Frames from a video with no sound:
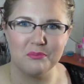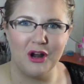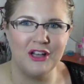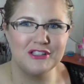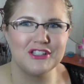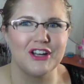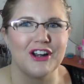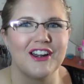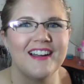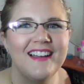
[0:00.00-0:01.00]

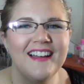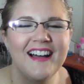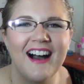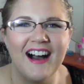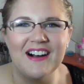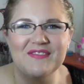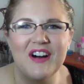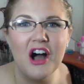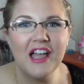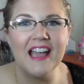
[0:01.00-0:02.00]
bronzer. Um,
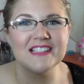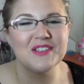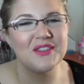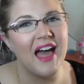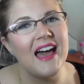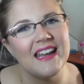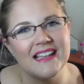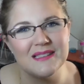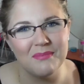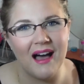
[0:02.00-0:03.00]
okay, so that
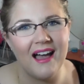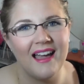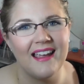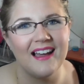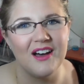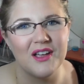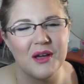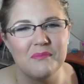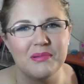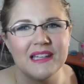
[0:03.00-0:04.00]
is my
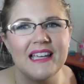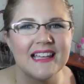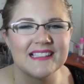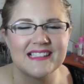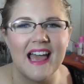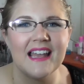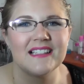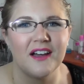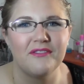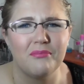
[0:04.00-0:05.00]
complete
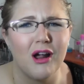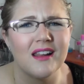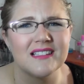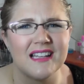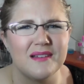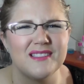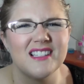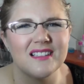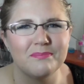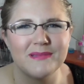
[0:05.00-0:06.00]
set of products that I was
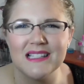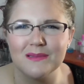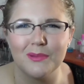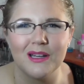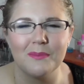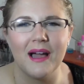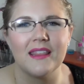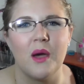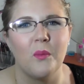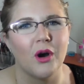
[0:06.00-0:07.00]
just disappointed by
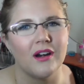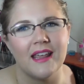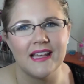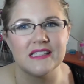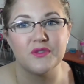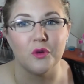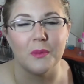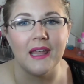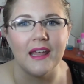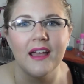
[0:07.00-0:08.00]
that weren't hits for
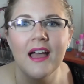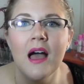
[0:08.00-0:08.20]
me.